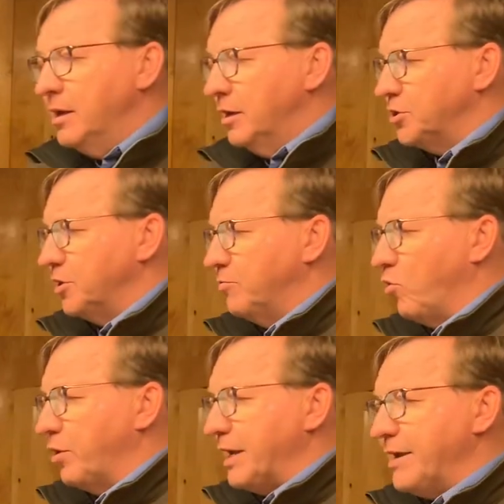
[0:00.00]
So the
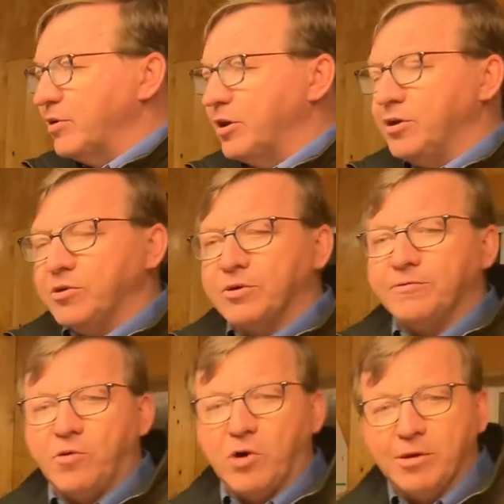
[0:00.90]
more even and
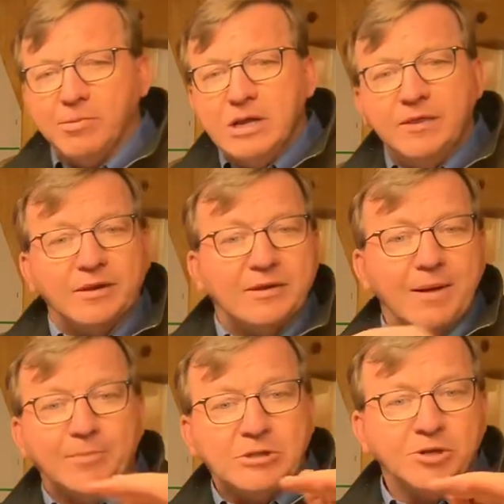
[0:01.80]
uniform the
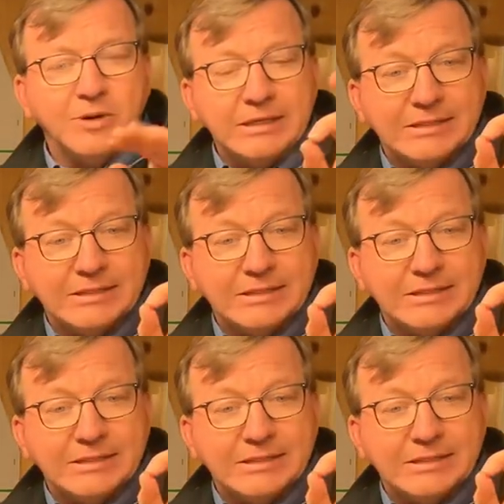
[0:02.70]
temperature is